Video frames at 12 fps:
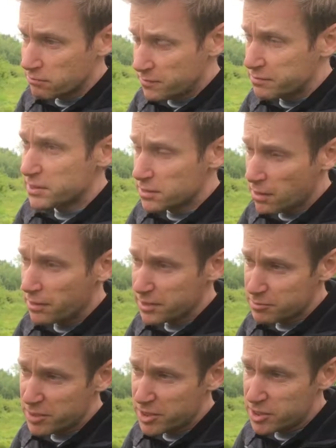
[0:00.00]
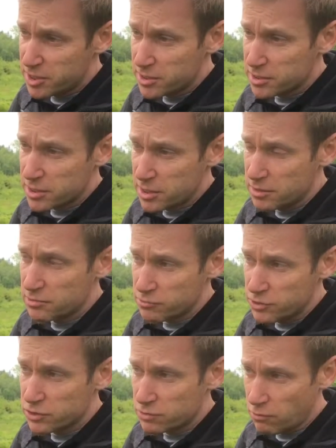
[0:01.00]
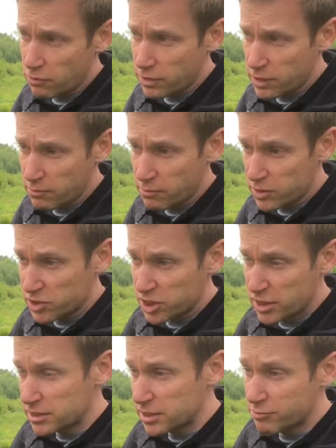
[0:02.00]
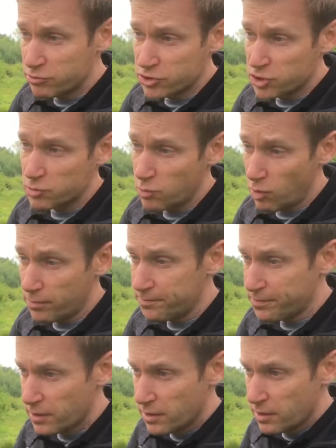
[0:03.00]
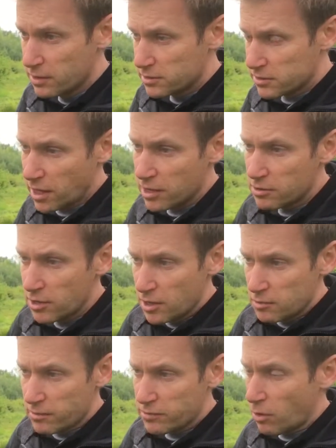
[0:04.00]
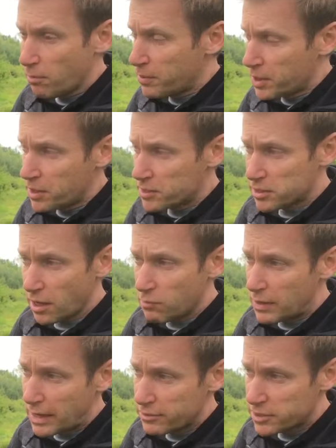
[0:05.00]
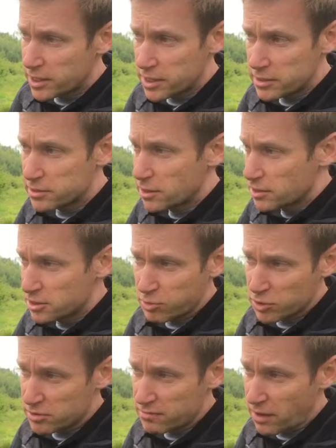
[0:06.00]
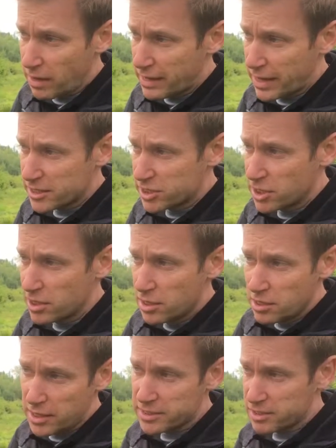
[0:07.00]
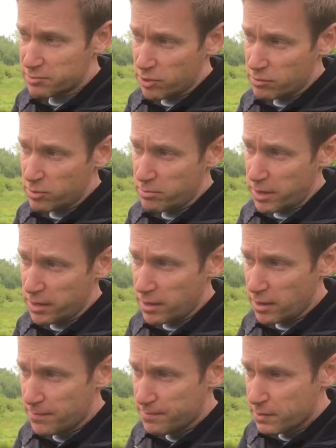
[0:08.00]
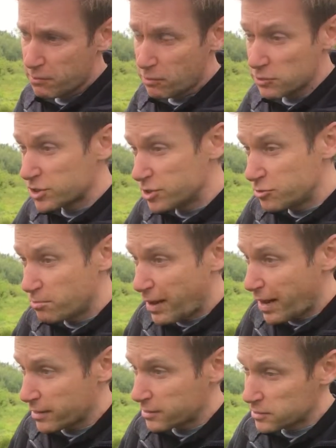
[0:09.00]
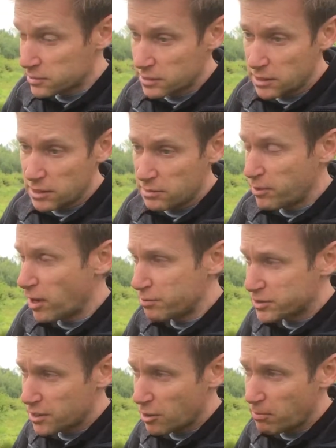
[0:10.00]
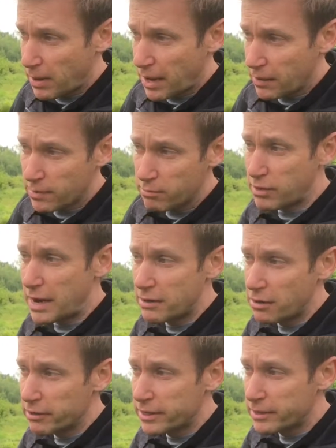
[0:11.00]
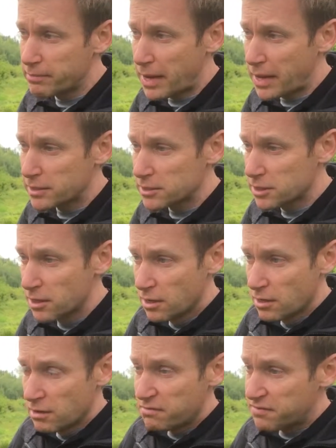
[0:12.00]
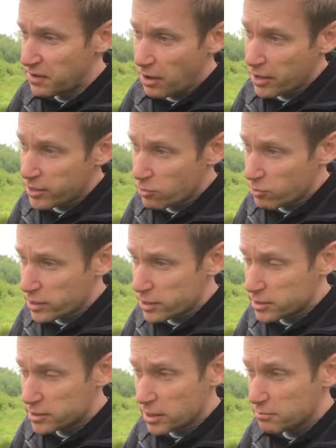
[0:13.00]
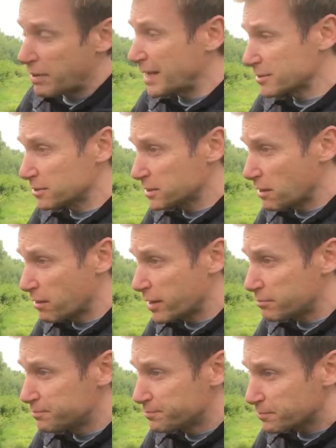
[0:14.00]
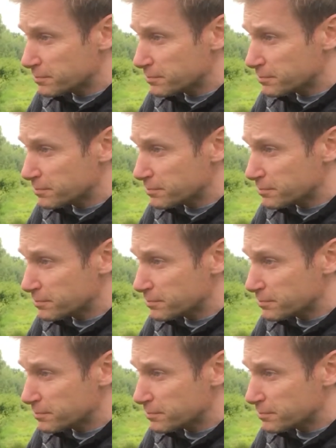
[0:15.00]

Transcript: 15 target species in Roots of Rockingham, of which Chequered Skipper is just one. So we've got birds like willow tit, spotted flycatcher, lesser spotted woodpecker. We've got two bats, the barber-tailed bat and the brown long-eared bat, fly orchid and basil thyme,